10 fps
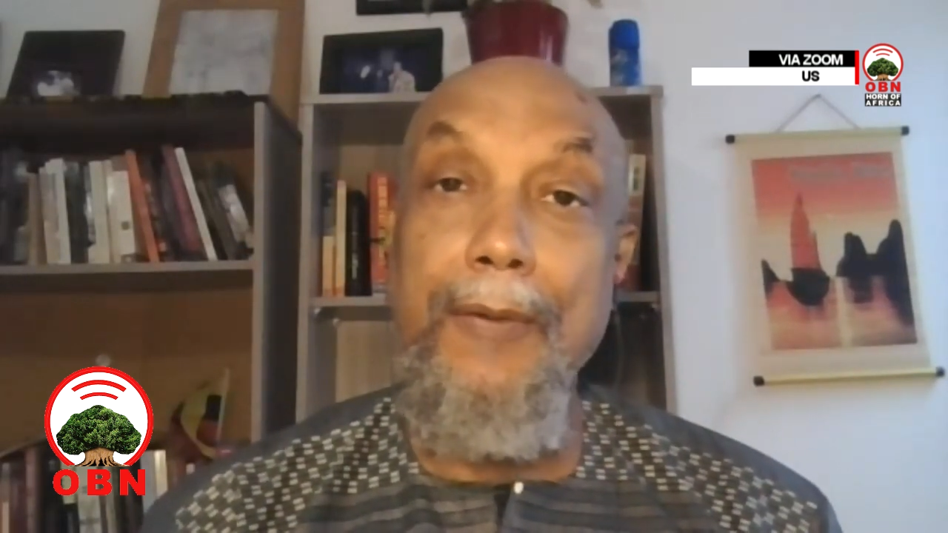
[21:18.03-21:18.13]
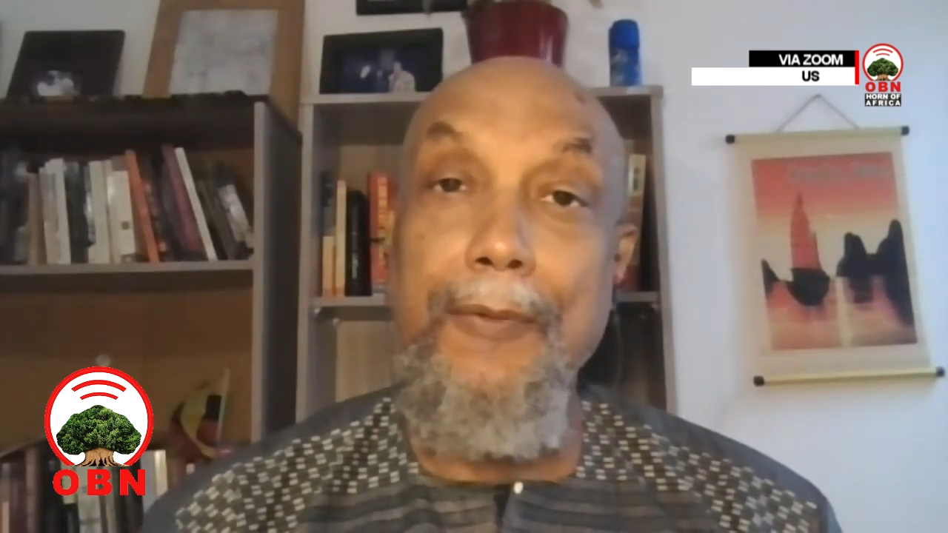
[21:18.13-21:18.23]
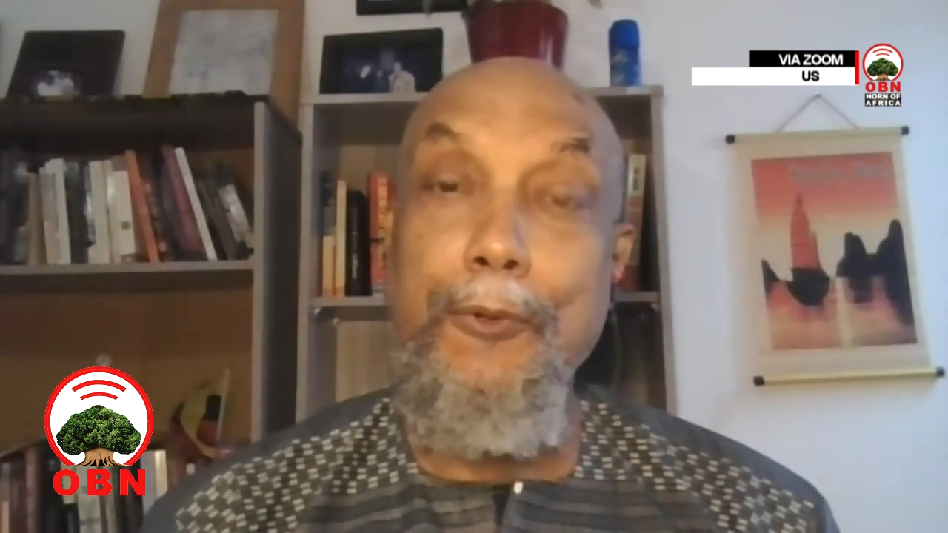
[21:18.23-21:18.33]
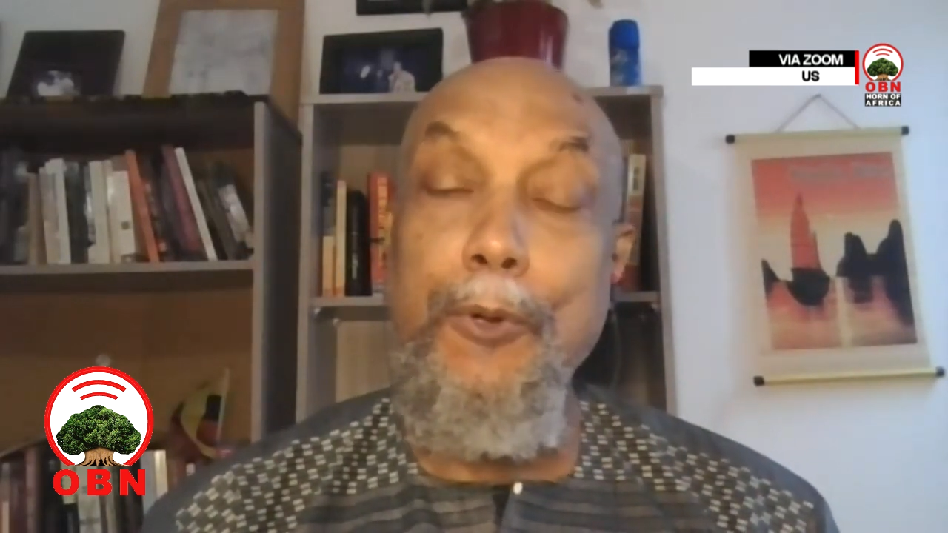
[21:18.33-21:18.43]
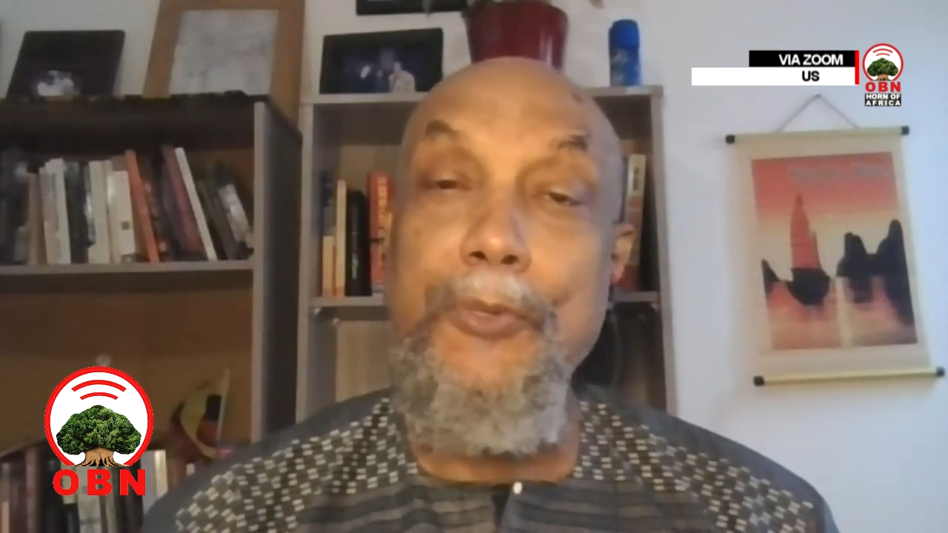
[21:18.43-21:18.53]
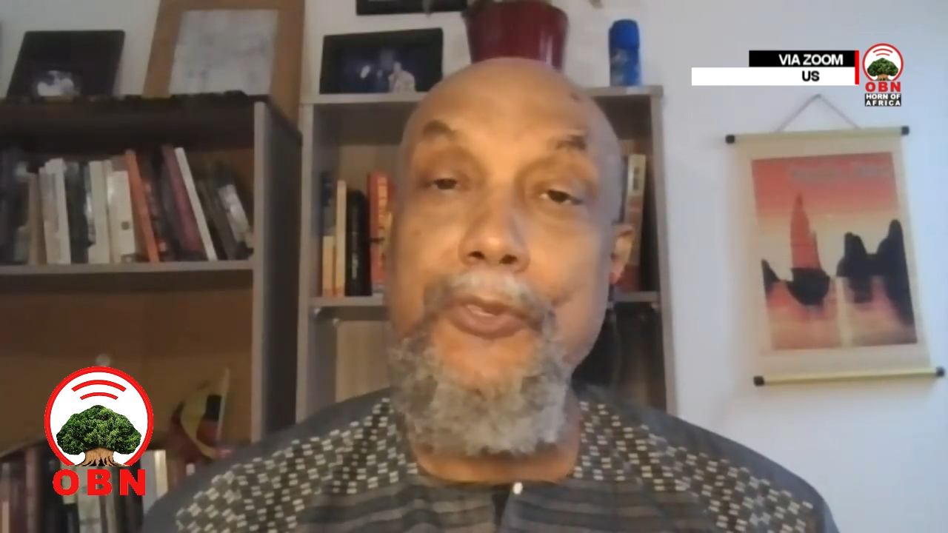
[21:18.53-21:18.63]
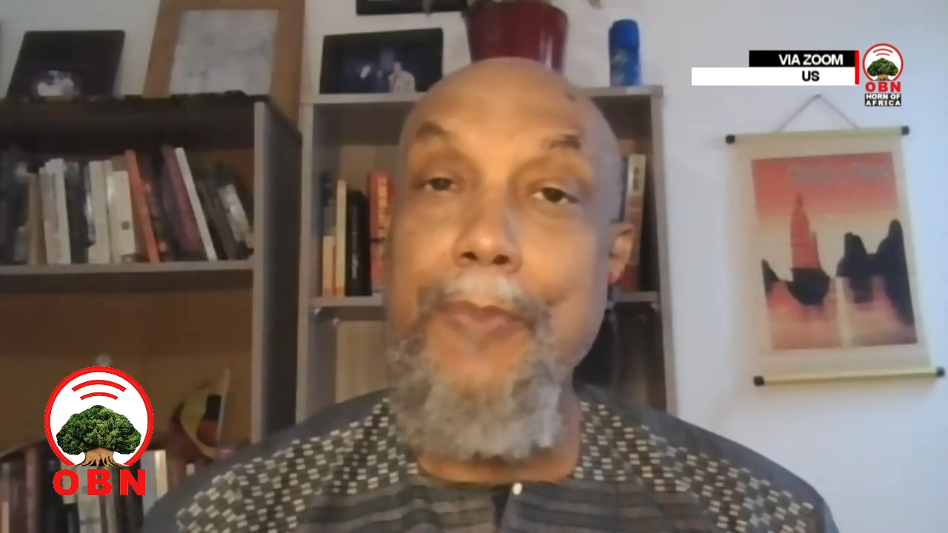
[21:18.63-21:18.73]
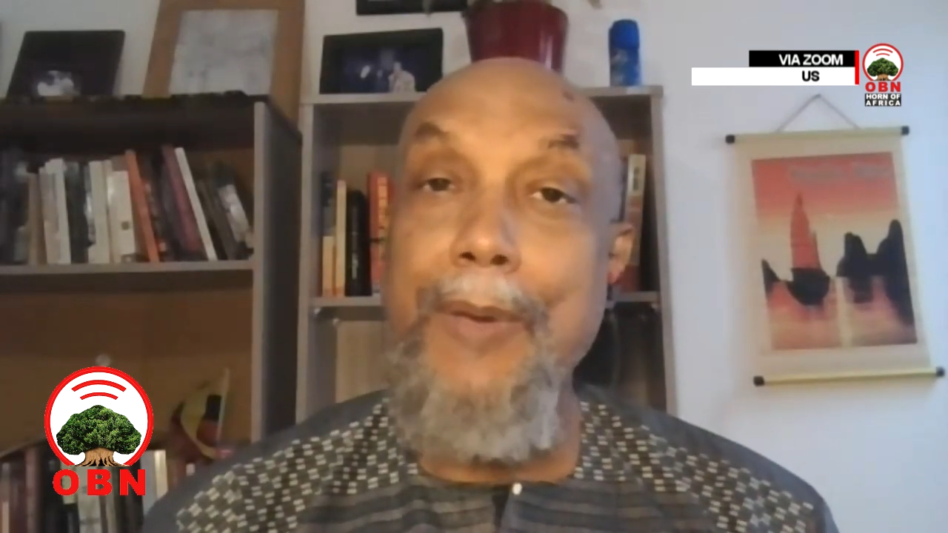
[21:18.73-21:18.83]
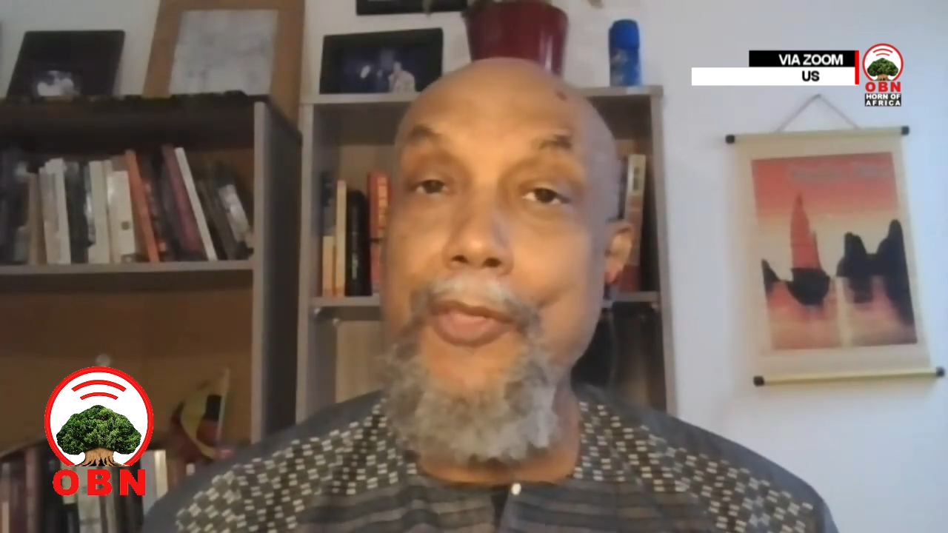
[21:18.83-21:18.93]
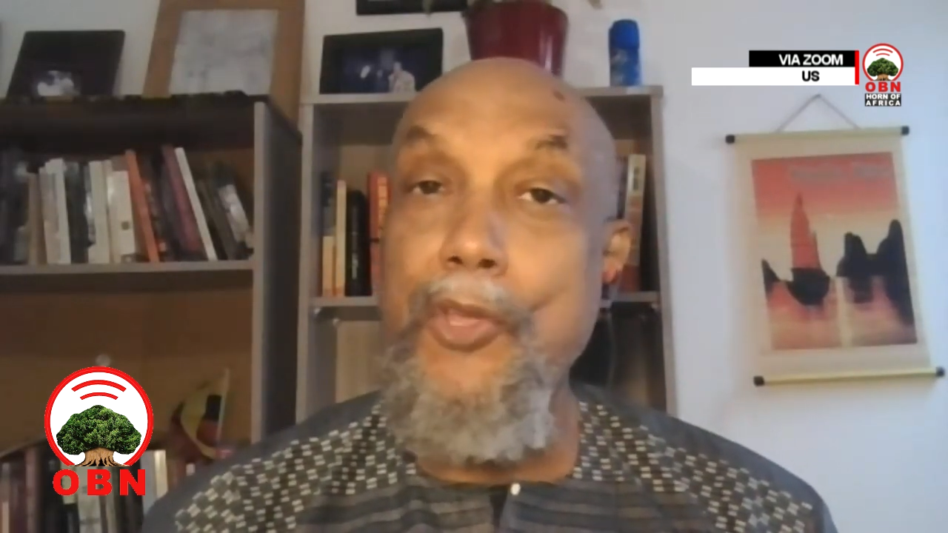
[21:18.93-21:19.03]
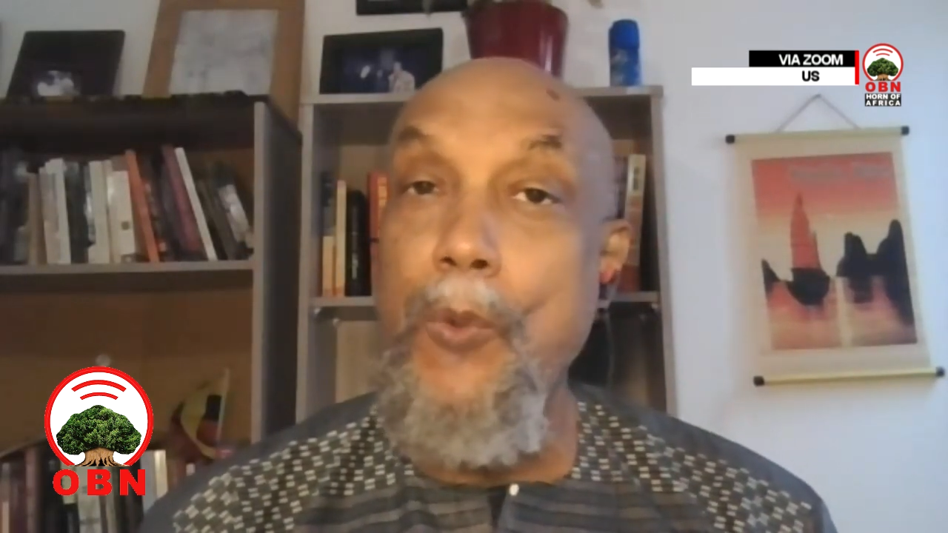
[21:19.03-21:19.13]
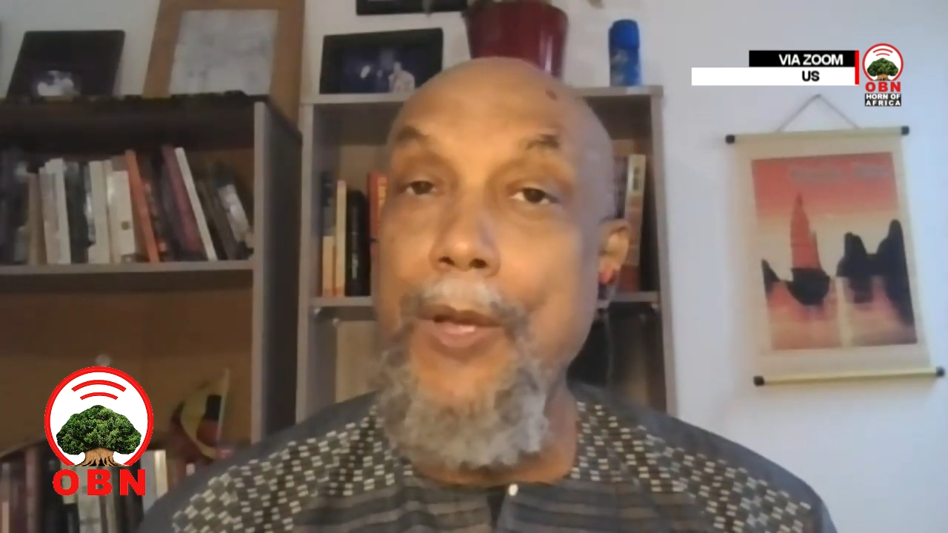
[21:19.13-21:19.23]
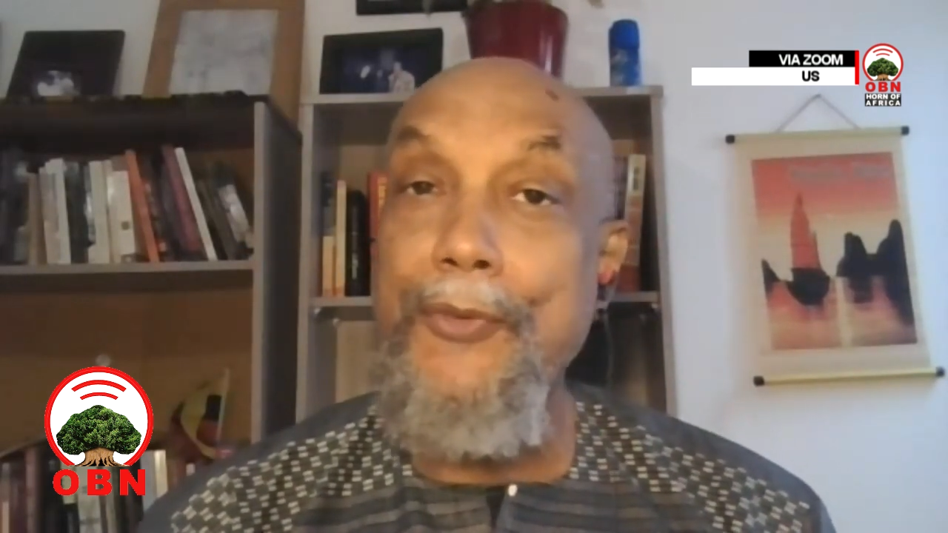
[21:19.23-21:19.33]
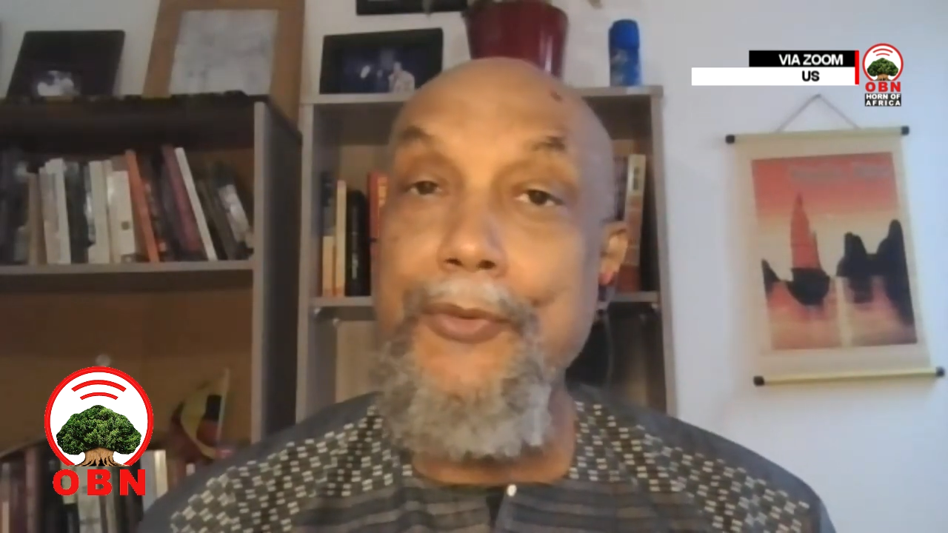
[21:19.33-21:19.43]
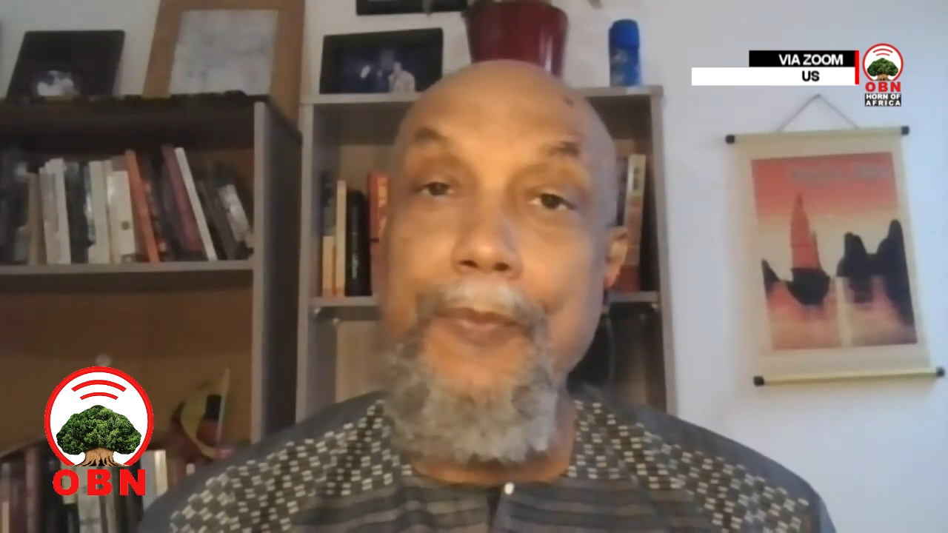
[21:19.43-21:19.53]
of troops by the
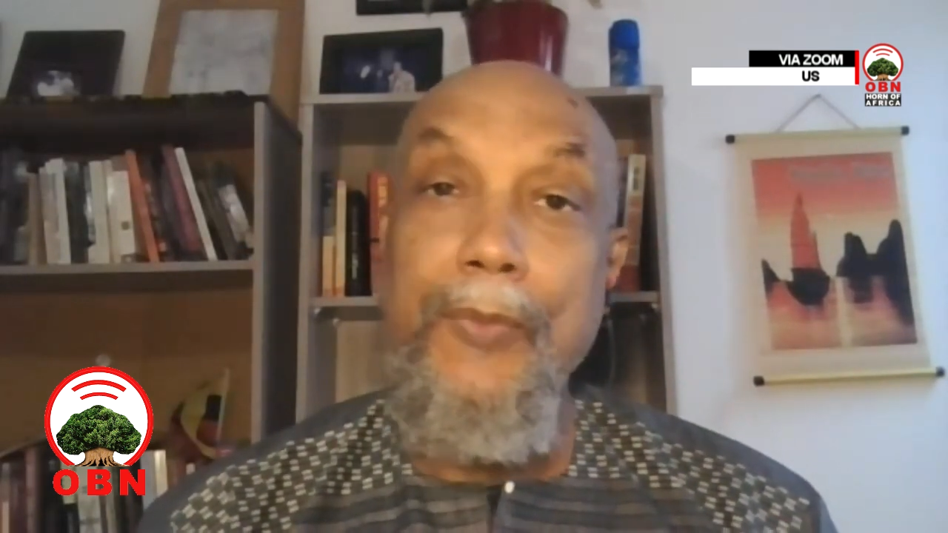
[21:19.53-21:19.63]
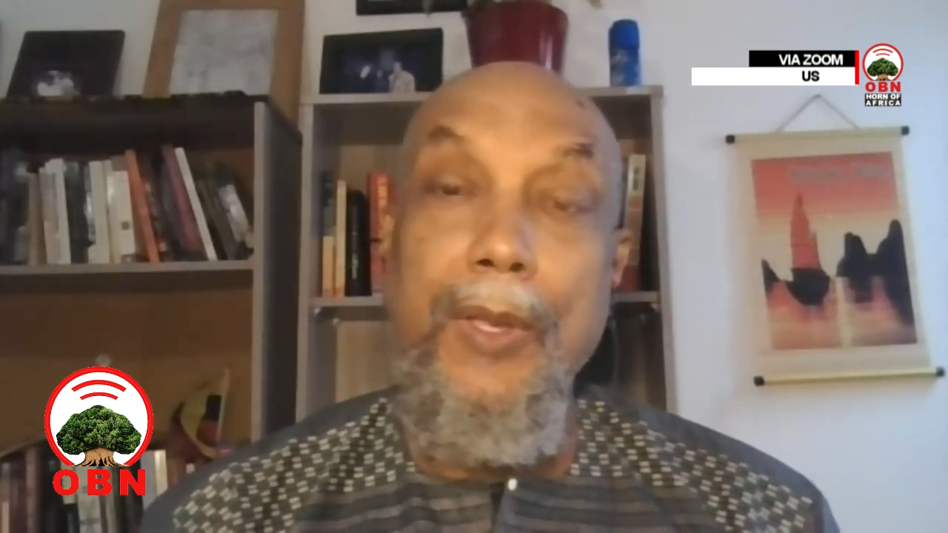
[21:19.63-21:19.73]
U.S.